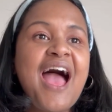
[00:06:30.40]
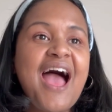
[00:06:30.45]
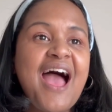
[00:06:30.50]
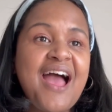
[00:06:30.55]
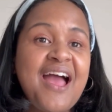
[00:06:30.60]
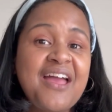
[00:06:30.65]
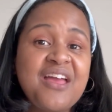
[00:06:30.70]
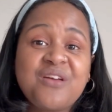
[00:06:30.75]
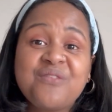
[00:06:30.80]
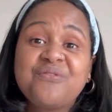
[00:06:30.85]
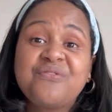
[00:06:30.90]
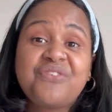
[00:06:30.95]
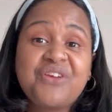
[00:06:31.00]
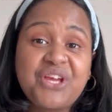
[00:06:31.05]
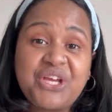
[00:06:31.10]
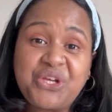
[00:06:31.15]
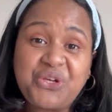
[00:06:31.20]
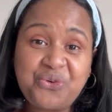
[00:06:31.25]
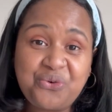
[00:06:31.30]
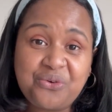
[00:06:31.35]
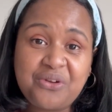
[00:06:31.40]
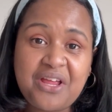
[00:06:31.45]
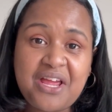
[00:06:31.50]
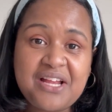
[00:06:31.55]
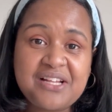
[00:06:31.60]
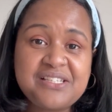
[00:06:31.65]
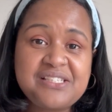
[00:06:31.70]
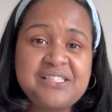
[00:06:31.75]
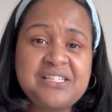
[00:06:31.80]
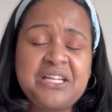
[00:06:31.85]
I am very good
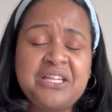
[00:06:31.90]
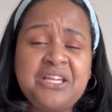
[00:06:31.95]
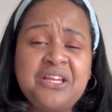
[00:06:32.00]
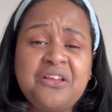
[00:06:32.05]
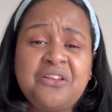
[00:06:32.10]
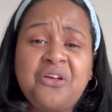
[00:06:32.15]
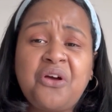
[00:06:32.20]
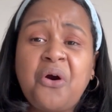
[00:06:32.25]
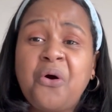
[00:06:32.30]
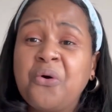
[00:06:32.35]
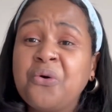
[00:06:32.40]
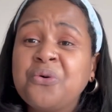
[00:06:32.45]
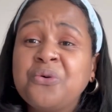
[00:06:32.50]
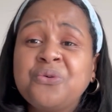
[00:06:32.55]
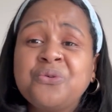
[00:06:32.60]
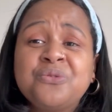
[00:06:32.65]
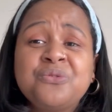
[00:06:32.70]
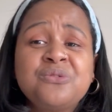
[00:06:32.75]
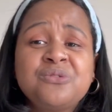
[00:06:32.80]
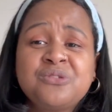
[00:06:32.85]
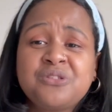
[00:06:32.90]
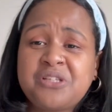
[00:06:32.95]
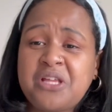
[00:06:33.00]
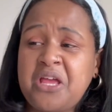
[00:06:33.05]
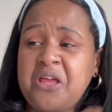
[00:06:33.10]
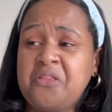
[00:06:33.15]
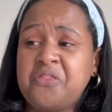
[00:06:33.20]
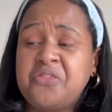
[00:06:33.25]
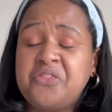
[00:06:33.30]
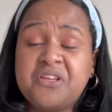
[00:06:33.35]
at setting goals
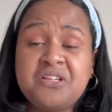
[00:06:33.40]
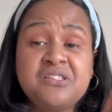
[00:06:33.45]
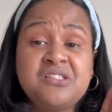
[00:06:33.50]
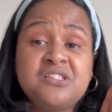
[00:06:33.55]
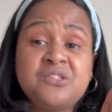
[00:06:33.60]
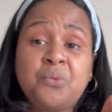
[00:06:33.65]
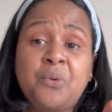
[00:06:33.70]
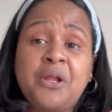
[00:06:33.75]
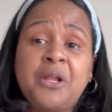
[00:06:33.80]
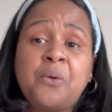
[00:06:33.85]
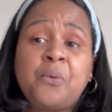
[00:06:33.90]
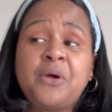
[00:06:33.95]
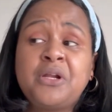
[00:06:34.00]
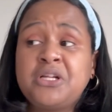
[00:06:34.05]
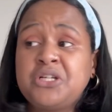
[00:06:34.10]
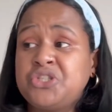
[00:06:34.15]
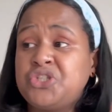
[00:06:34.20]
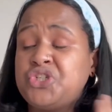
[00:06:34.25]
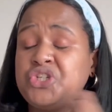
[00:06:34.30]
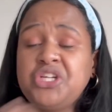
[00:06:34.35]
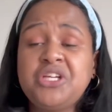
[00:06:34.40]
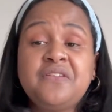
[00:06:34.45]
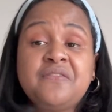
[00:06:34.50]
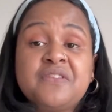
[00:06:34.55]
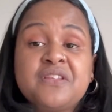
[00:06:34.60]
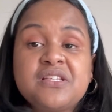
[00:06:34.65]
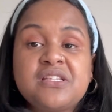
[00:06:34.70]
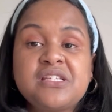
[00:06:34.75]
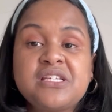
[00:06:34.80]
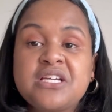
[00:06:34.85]
and this is what I want to achieve
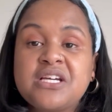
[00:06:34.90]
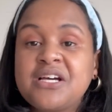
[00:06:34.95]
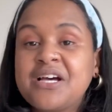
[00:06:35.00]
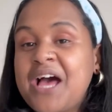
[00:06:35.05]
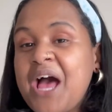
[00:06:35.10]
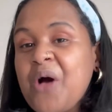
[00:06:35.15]
this year.